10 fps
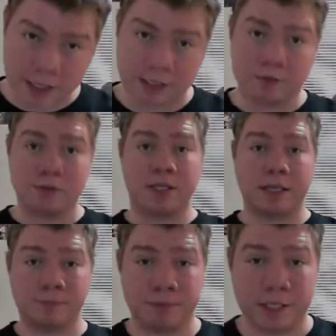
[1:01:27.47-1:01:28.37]
it was like
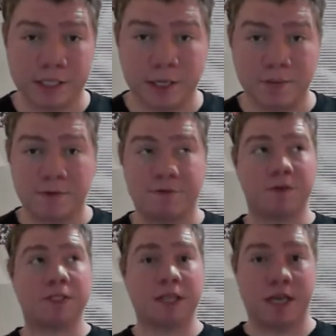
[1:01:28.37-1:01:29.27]
on my
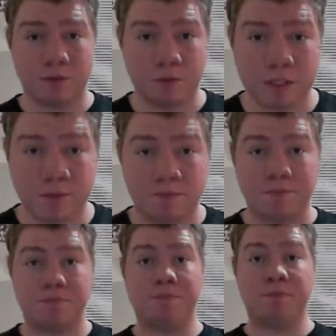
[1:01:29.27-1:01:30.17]
first time when the
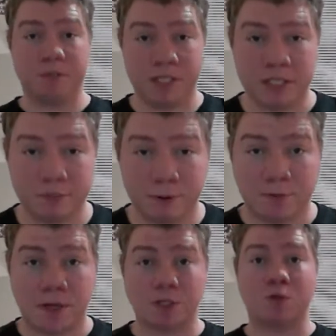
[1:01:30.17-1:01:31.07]

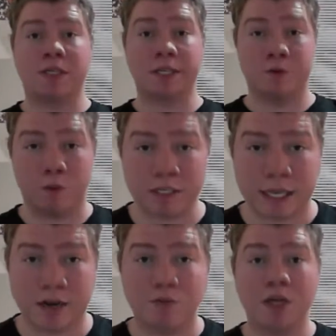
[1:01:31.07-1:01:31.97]
Pokemon Sword and Shield was
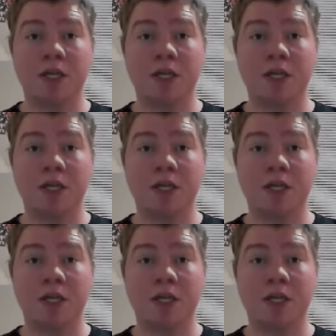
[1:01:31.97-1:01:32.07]
out.